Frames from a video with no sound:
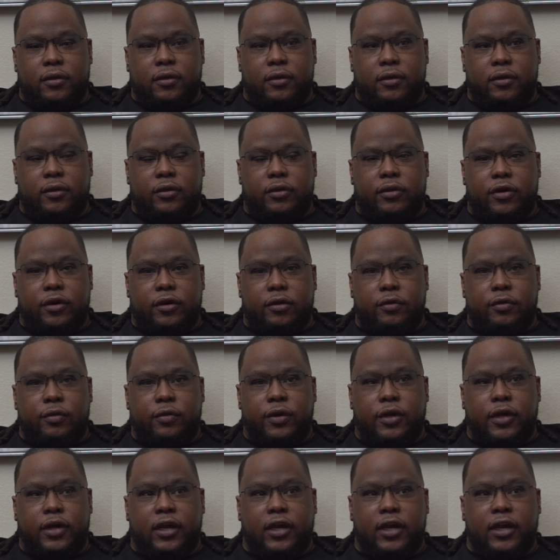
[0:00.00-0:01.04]
You know,
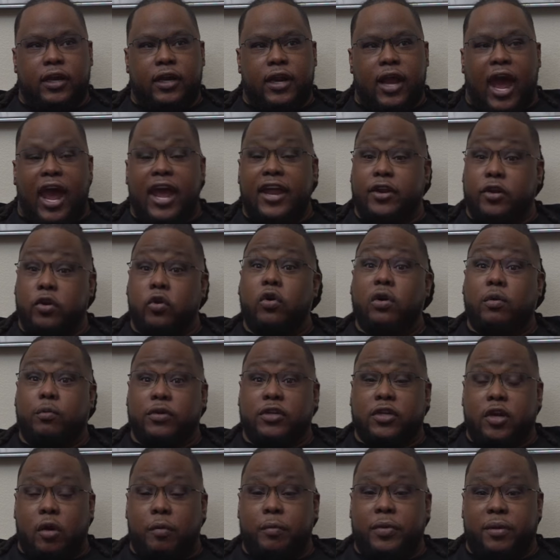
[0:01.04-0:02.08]
and I knew it was
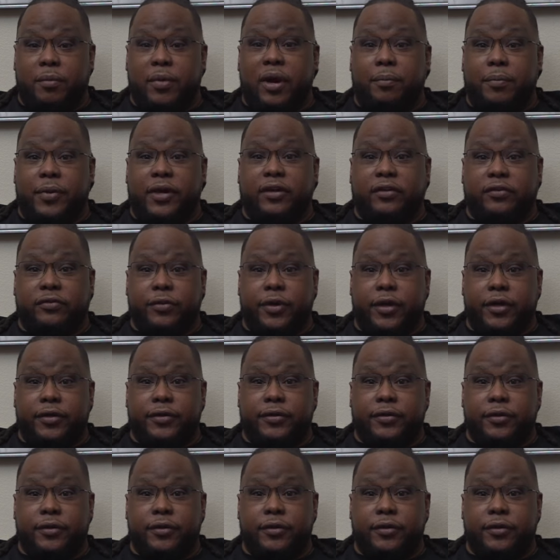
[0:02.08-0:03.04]
gonna be my biggest race.